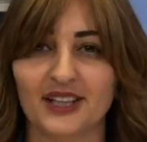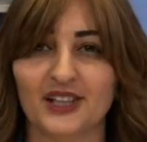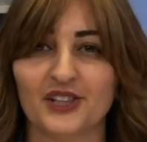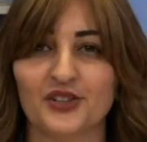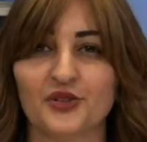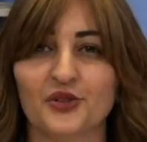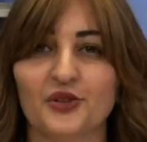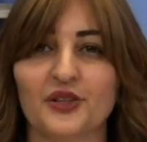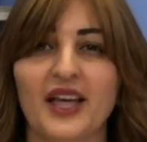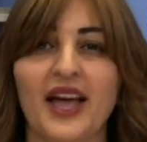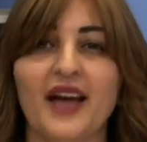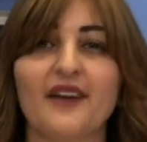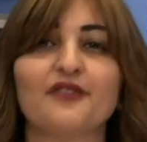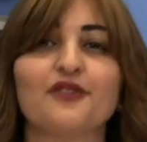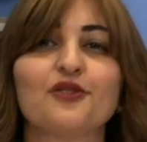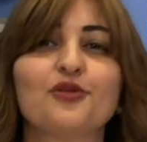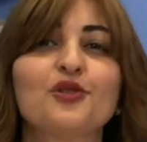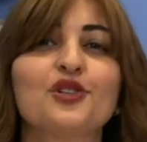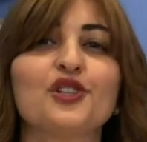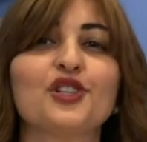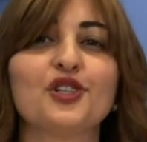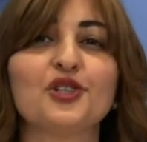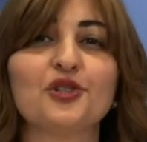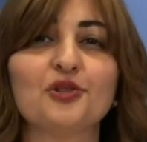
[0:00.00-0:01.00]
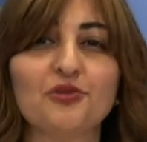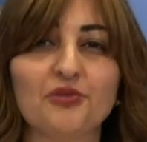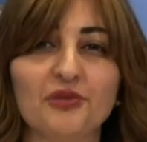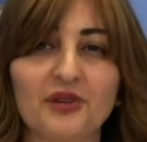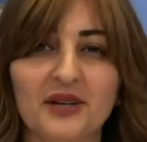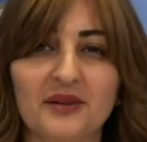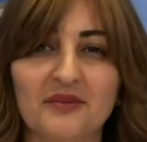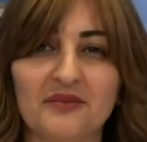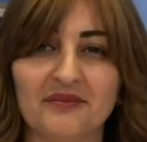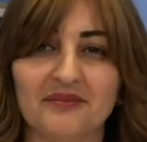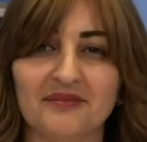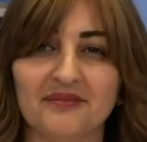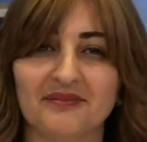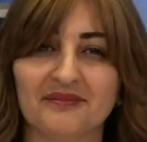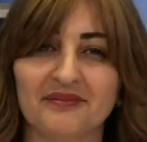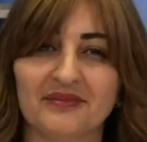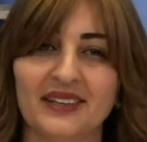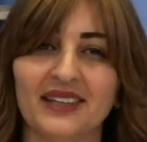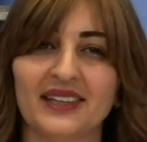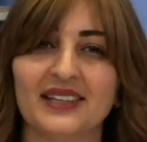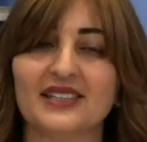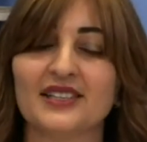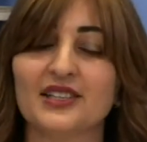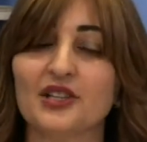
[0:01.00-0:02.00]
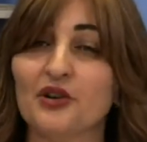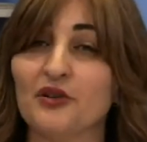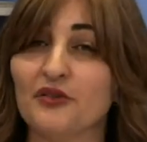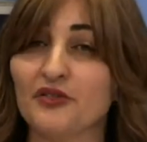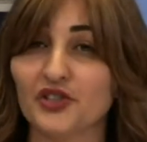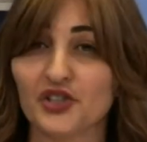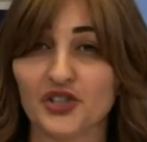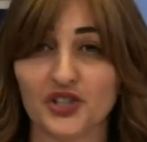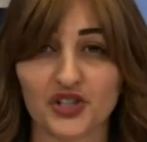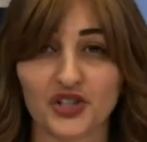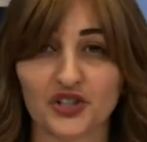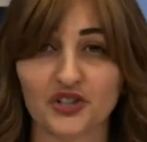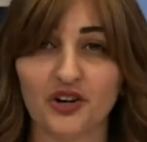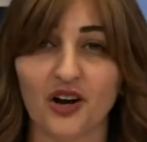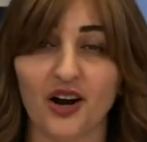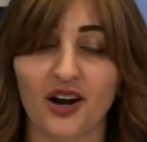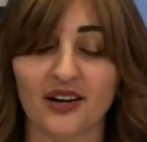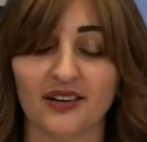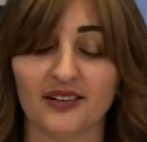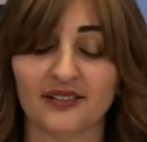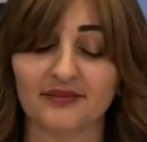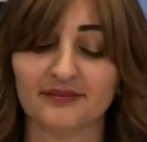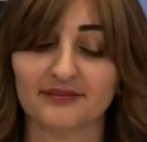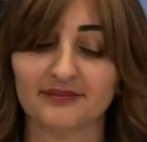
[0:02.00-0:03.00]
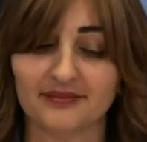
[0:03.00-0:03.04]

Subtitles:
So they have to scream instead of just talk.